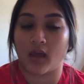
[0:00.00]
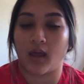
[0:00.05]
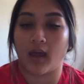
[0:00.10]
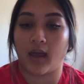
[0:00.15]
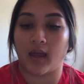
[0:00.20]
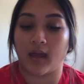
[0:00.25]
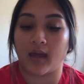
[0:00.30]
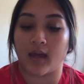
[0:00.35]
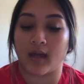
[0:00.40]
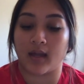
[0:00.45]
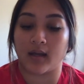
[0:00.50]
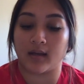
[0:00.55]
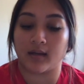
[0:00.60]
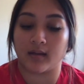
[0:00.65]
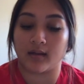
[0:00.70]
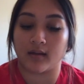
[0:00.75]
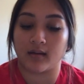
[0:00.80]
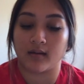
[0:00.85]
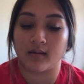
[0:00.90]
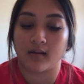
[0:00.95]
And
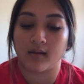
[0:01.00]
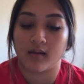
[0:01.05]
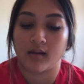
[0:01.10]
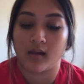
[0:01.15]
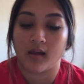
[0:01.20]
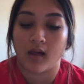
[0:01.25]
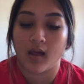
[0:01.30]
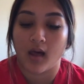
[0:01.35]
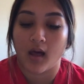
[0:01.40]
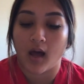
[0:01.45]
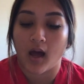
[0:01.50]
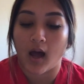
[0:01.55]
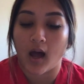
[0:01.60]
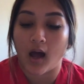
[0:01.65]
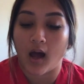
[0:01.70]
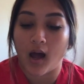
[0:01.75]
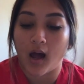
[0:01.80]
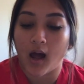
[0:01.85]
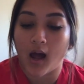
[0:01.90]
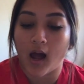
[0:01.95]

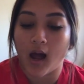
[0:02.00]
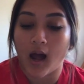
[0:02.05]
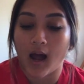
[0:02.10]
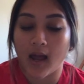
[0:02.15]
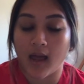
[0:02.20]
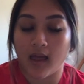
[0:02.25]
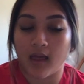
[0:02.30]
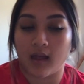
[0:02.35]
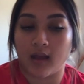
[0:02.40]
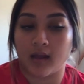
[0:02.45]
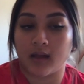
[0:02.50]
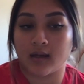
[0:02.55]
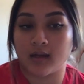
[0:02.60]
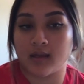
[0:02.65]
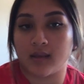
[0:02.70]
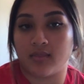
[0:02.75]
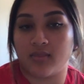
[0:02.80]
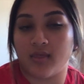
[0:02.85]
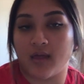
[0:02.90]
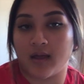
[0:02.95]
I
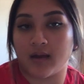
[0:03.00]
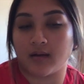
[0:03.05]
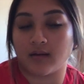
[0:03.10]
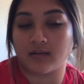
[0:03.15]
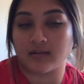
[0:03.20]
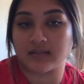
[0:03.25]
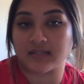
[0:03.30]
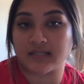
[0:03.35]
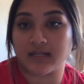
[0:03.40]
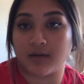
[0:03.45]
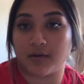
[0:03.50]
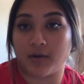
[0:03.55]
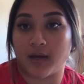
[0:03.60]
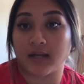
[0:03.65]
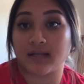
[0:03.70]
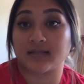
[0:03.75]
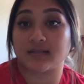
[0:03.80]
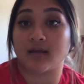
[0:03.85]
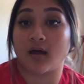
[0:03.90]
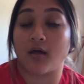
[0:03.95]
could then also, I
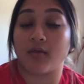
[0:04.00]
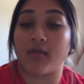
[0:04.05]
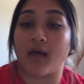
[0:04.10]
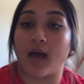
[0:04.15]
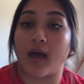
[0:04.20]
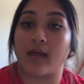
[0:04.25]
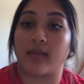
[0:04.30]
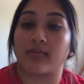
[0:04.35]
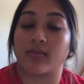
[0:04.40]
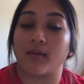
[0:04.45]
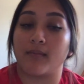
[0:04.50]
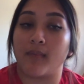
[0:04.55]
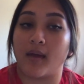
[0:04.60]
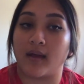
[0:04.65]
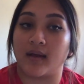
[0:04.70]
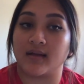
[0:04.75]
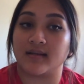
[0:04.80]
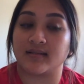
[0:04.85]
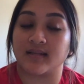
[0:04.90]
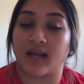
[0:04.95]
saw that the
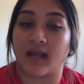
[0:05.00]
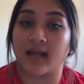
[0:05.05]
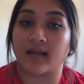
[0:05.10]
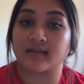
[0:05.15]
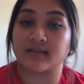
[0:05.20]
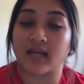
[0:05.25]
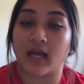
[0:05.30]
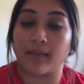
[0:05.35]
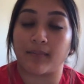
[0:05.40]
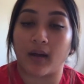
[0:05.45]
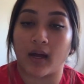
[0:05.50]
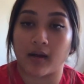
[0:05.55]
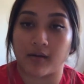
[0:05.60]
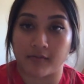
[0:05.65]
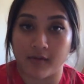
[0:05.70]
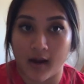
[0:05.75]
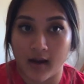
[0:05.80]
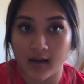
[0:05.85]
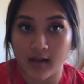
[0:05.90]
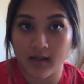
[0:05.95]
med is an
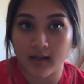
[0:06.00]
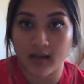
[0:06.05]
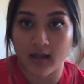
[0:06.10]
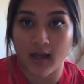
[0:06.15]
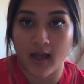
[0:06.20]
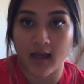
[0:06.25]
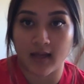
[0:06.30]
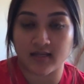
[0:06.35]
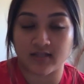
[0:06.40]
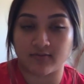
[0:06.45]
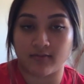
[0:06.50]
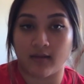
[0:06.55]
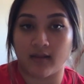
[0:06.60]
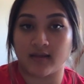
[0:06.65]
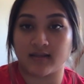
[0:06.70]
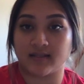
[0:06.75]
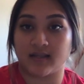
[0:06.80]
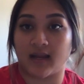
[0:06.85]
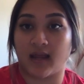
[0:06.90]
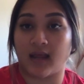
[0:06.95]
antipyretic as well as an